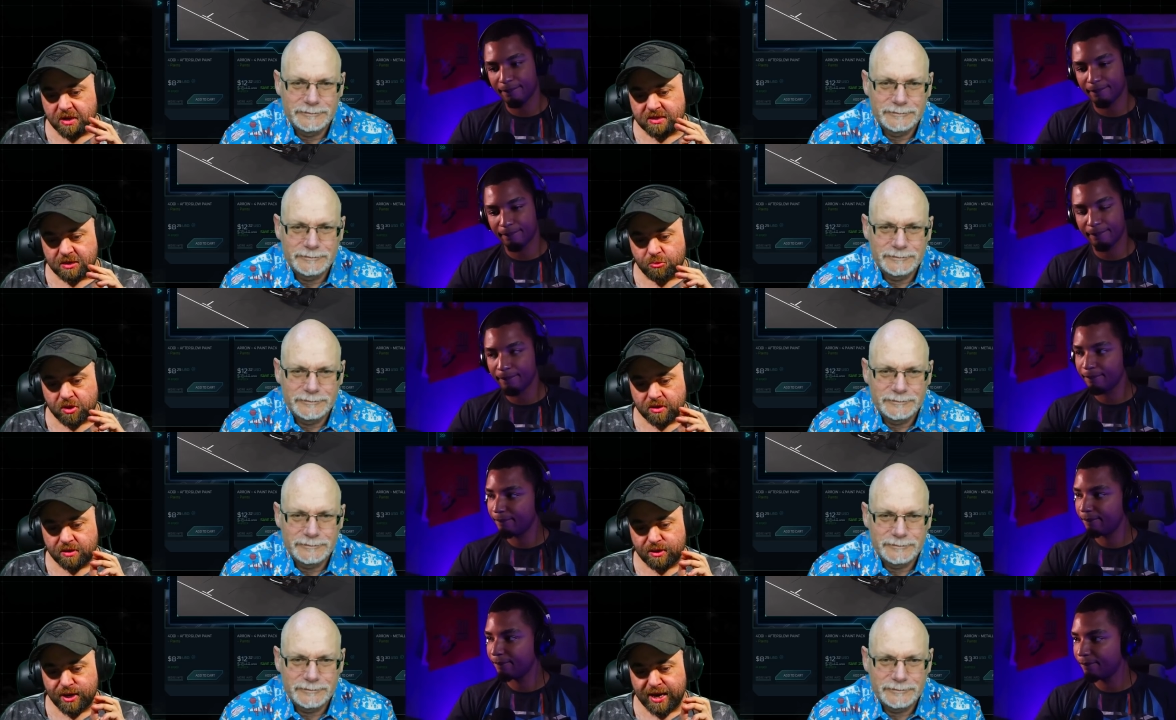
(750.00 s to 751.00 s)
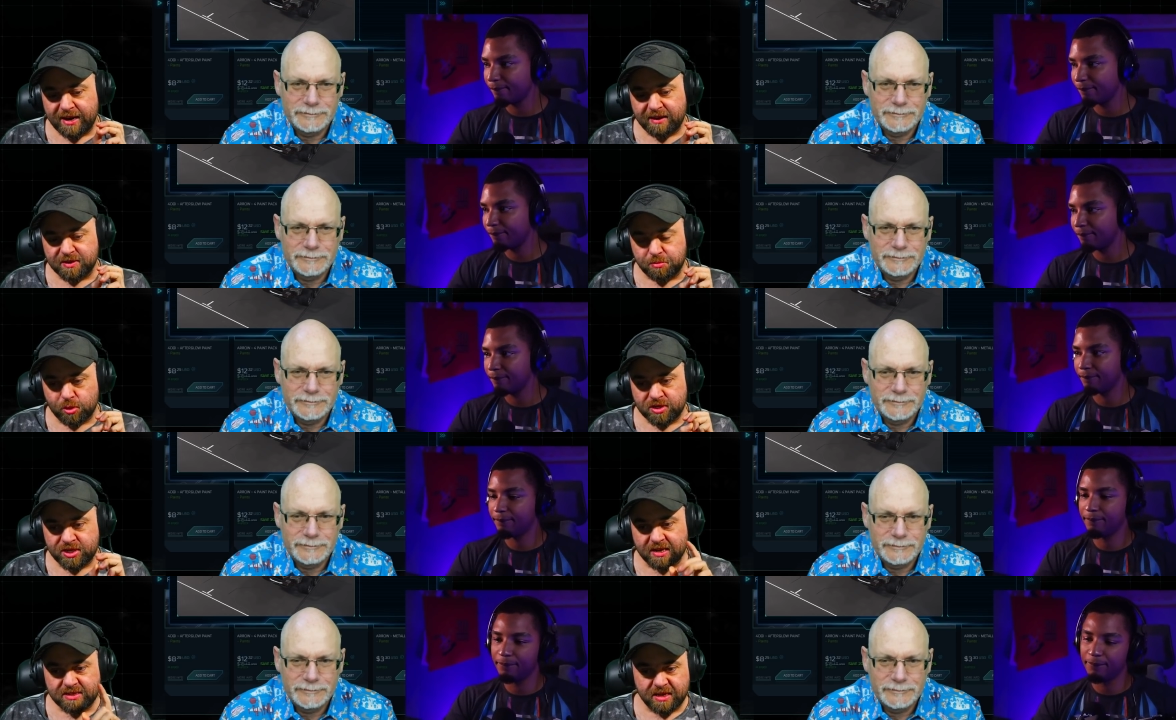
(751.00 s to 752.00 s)
Speaker 1: someone in our supporters
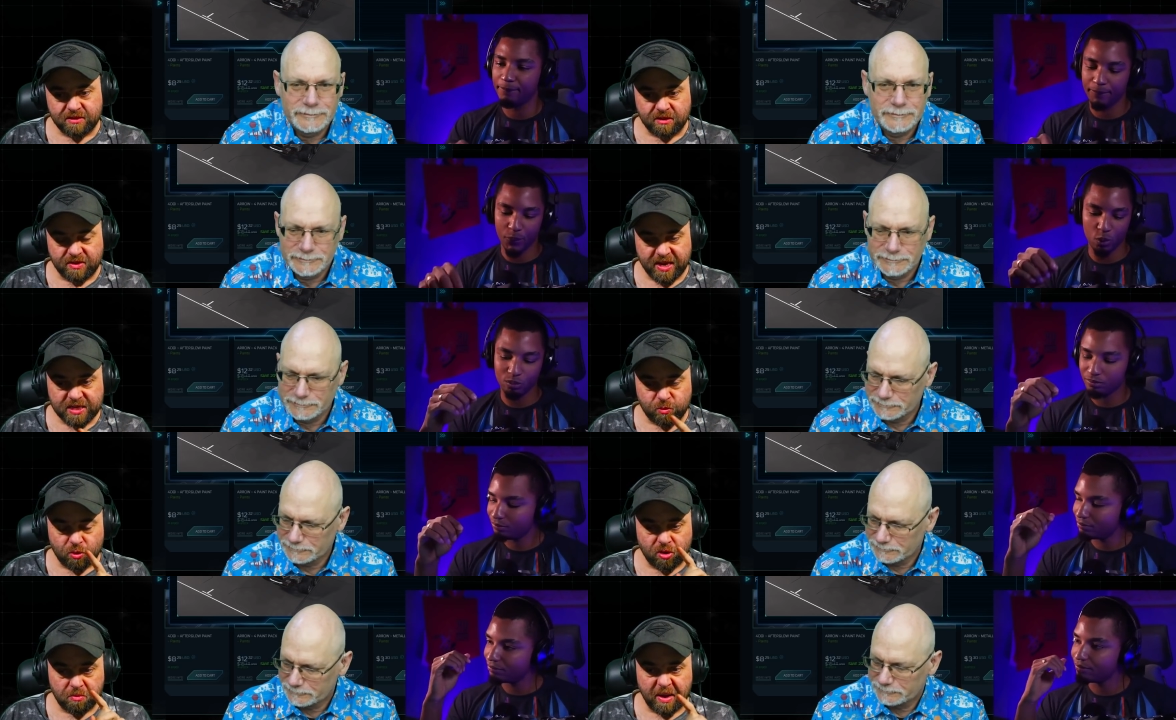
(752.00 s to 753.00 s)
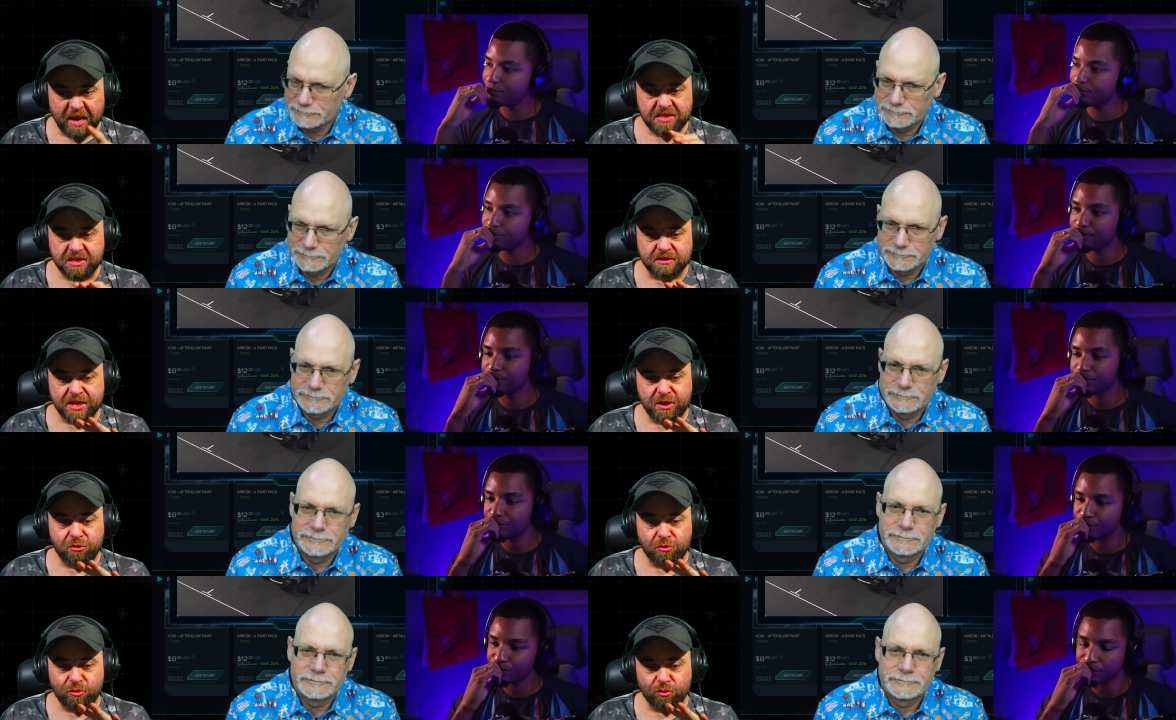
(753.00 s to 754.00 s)
chat said that these were basically
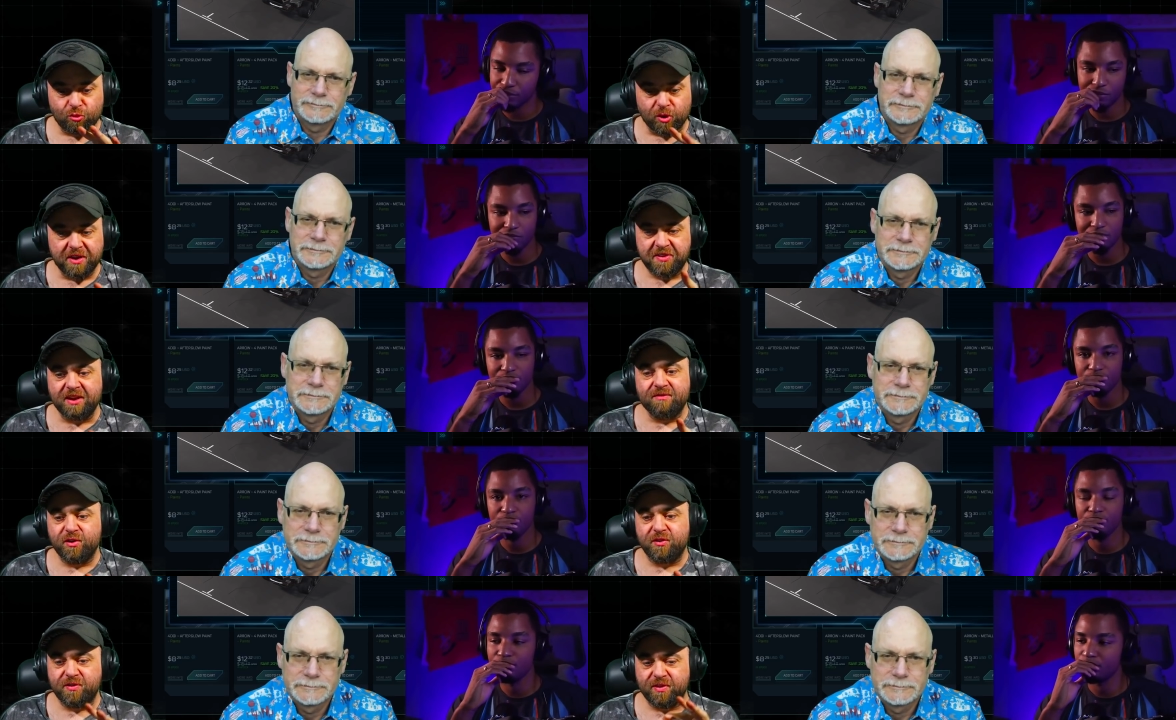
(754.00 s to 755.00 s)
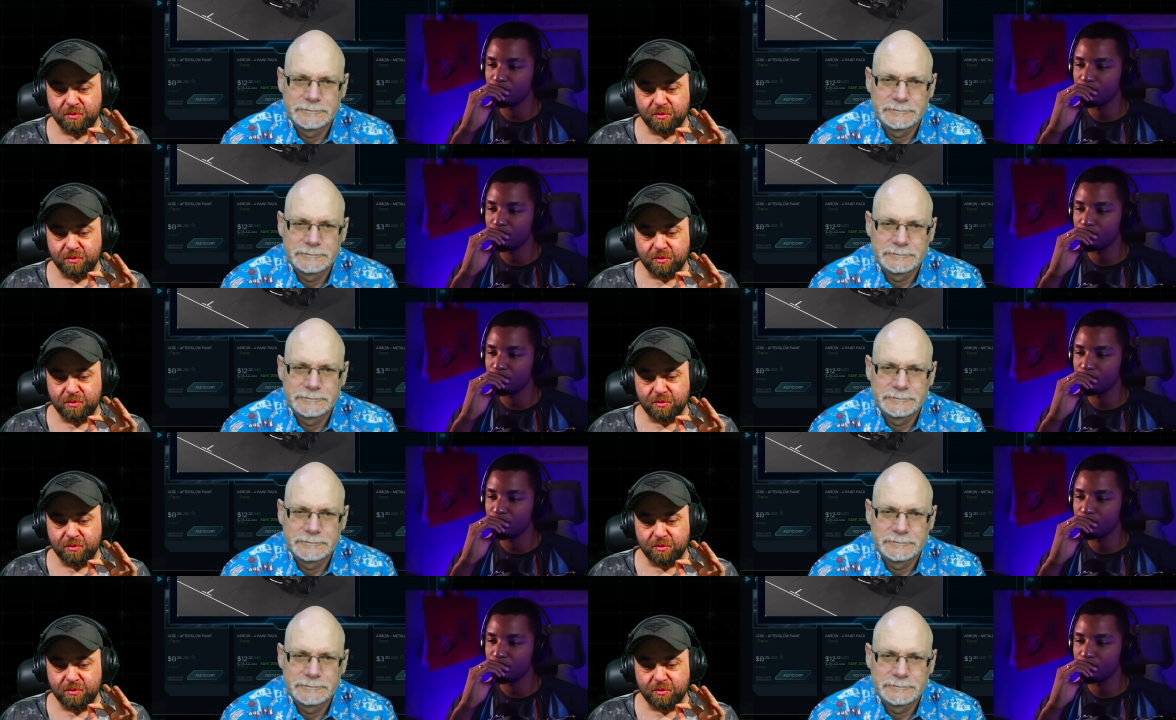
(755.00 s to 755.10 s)
reskin versions of the